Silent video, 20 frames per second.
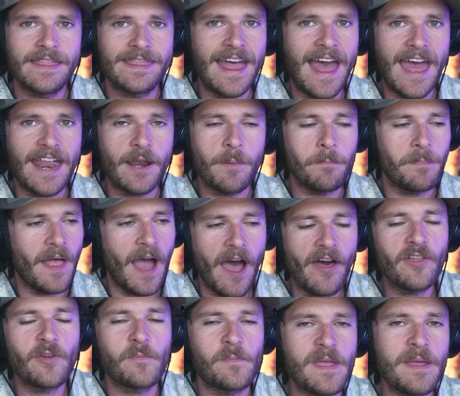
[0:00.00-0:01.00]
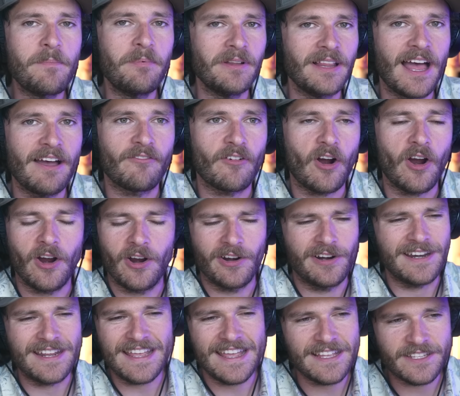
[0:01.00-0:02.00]
that other people have
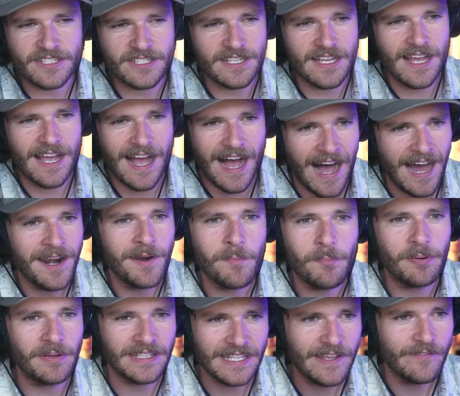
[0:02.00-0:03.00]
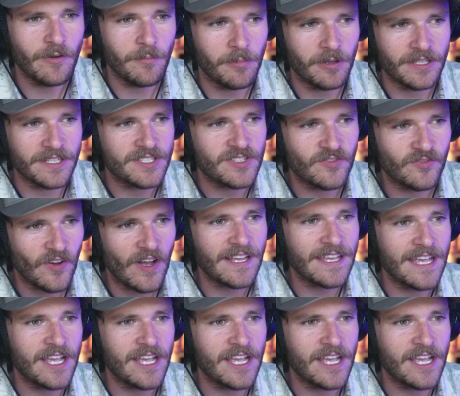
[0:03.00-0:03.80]
earned. It's unbelievable. It's